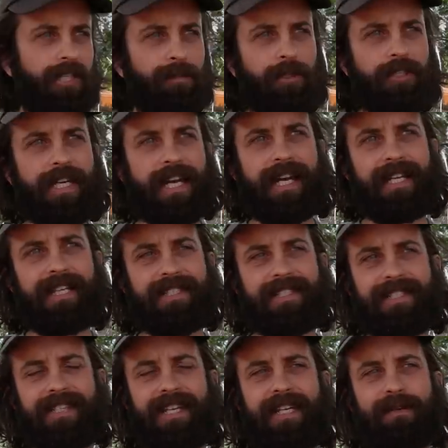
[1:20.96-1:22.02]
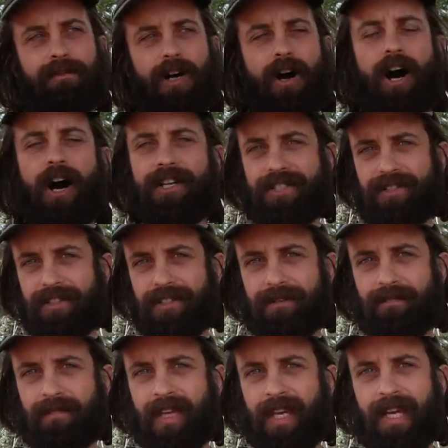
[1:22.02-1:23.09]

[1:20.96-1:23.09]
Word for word: The protagonist is named Austin.